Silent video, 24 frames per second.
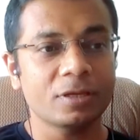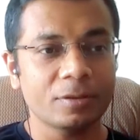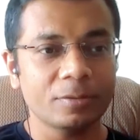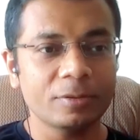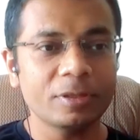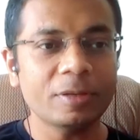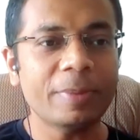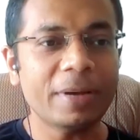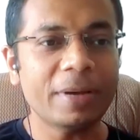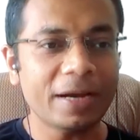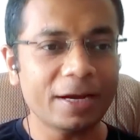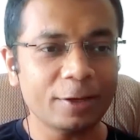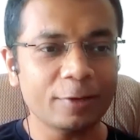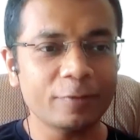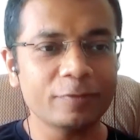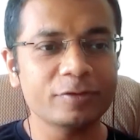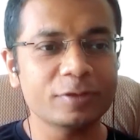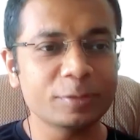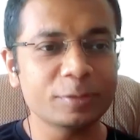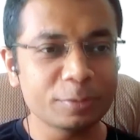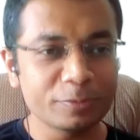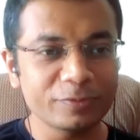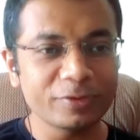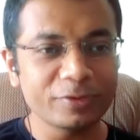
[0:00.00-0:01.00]
the packet of
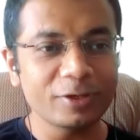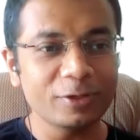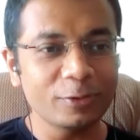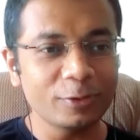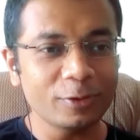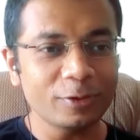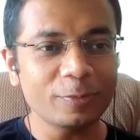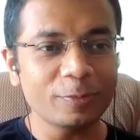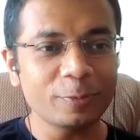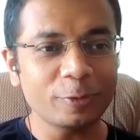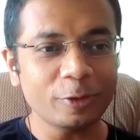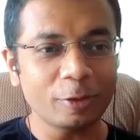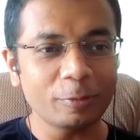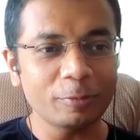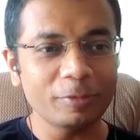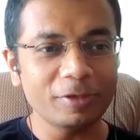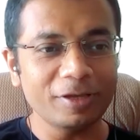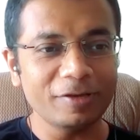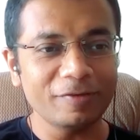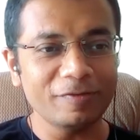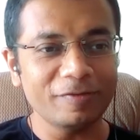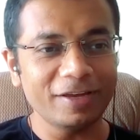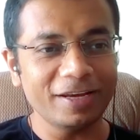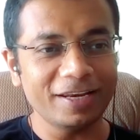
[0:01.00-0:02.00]
chips will look
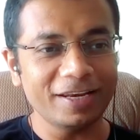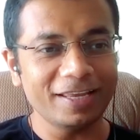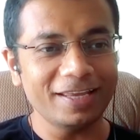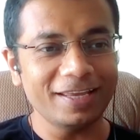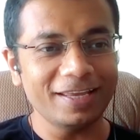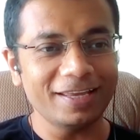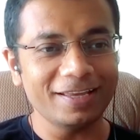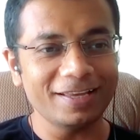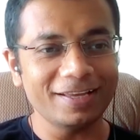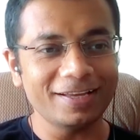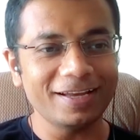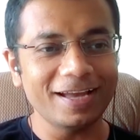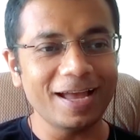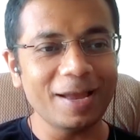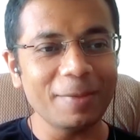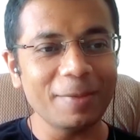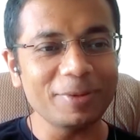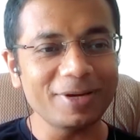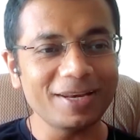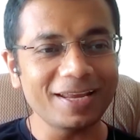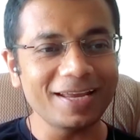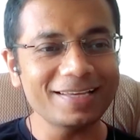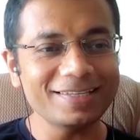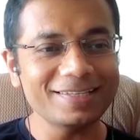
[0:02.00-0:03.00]
probably a very
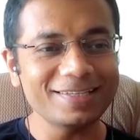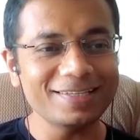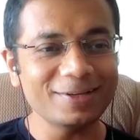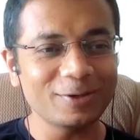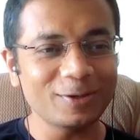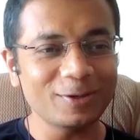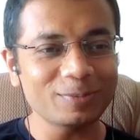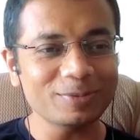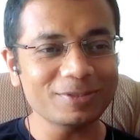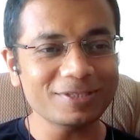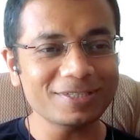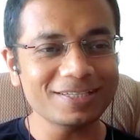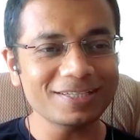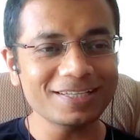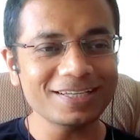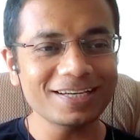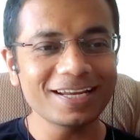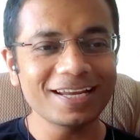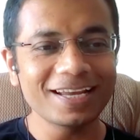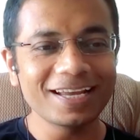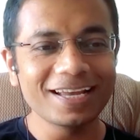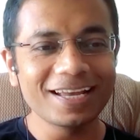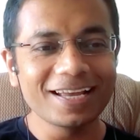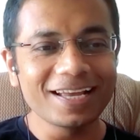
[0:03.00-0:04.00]
appetizing option.
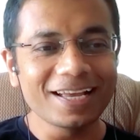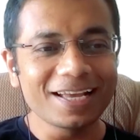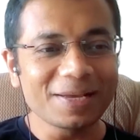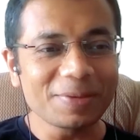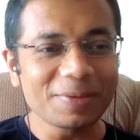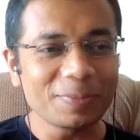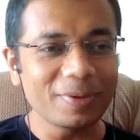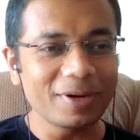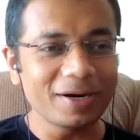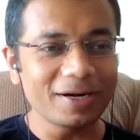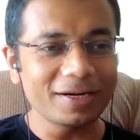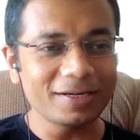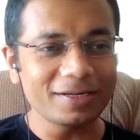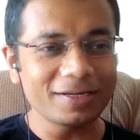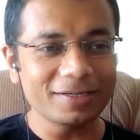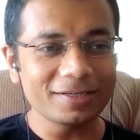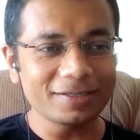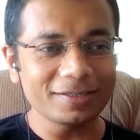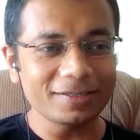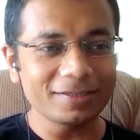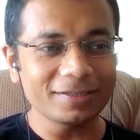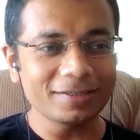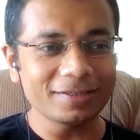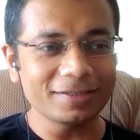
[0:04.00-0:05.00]
But
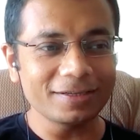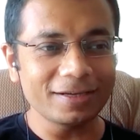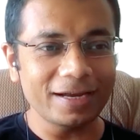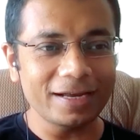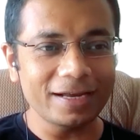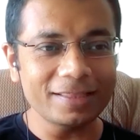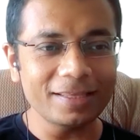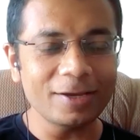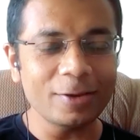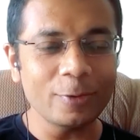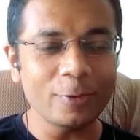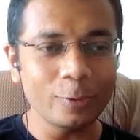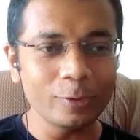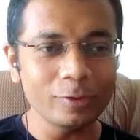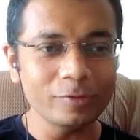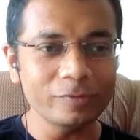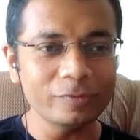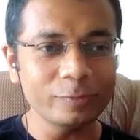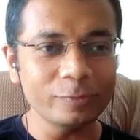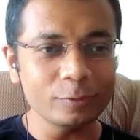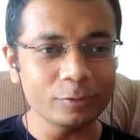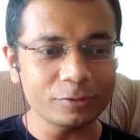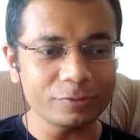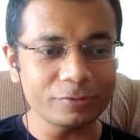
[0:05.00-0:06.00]
I think whole
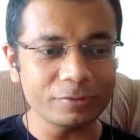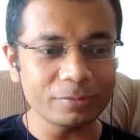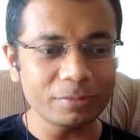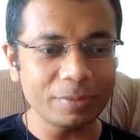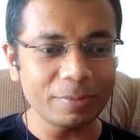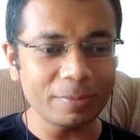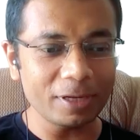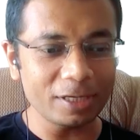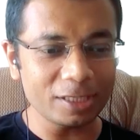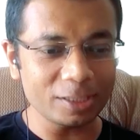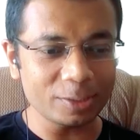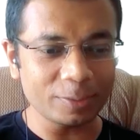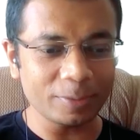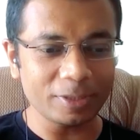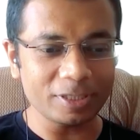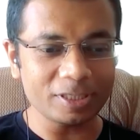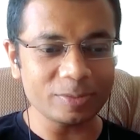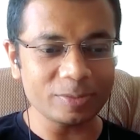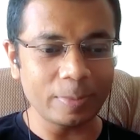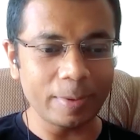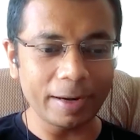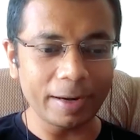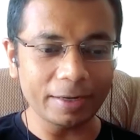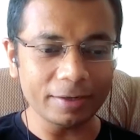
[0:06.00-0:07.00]
foods will be much
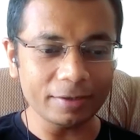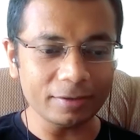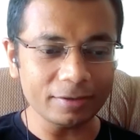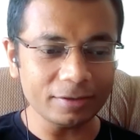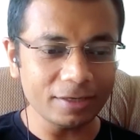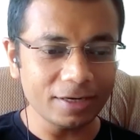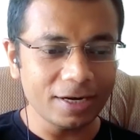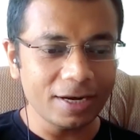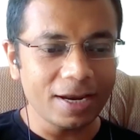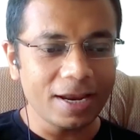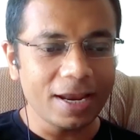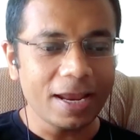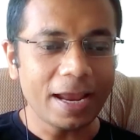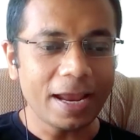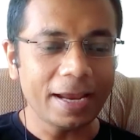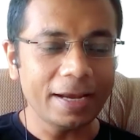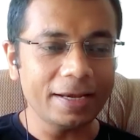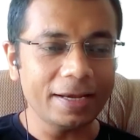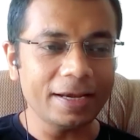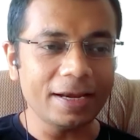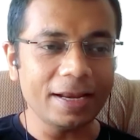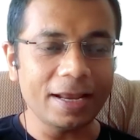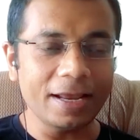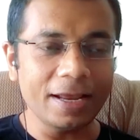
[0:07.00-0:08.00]
better.
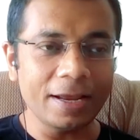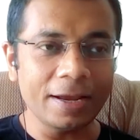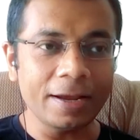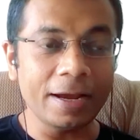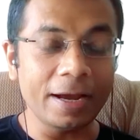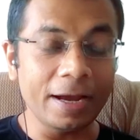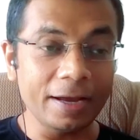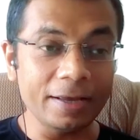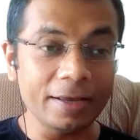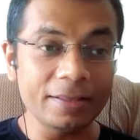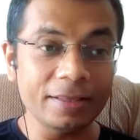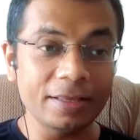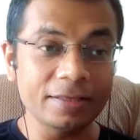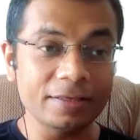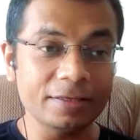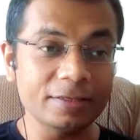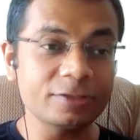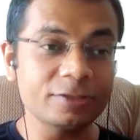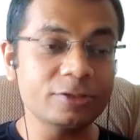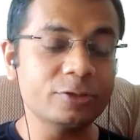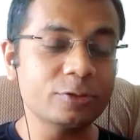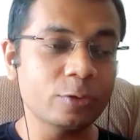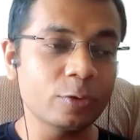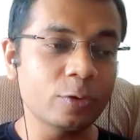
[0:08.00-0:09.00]
And it
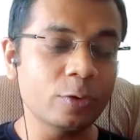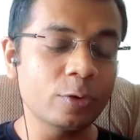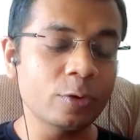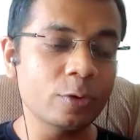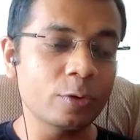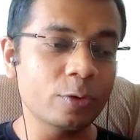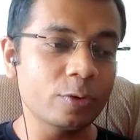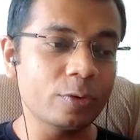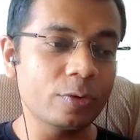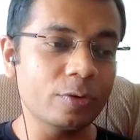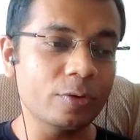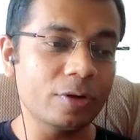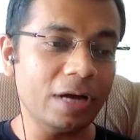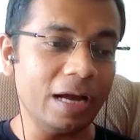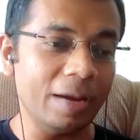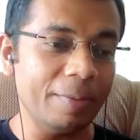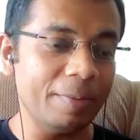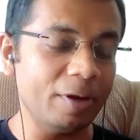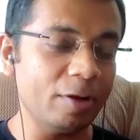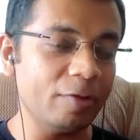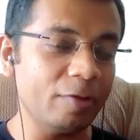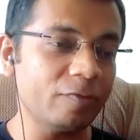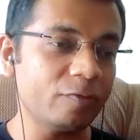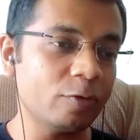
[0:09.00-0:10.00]
is so, I
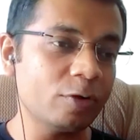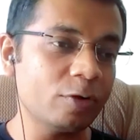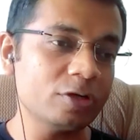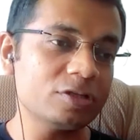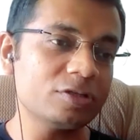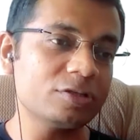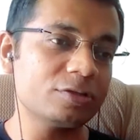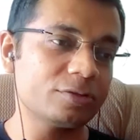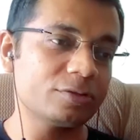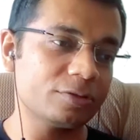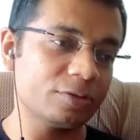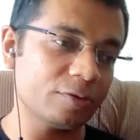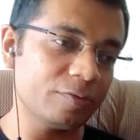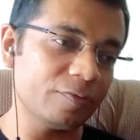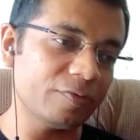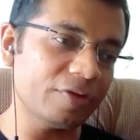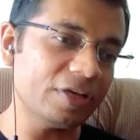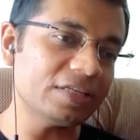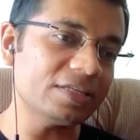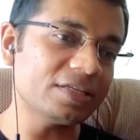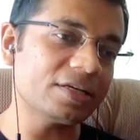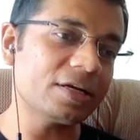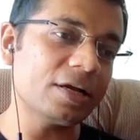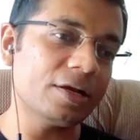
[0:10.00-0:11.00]
mean, of course,
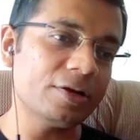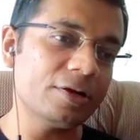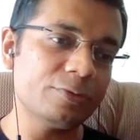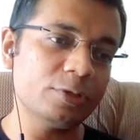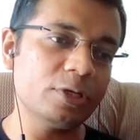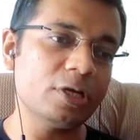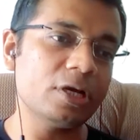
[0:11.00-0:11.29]
we as a country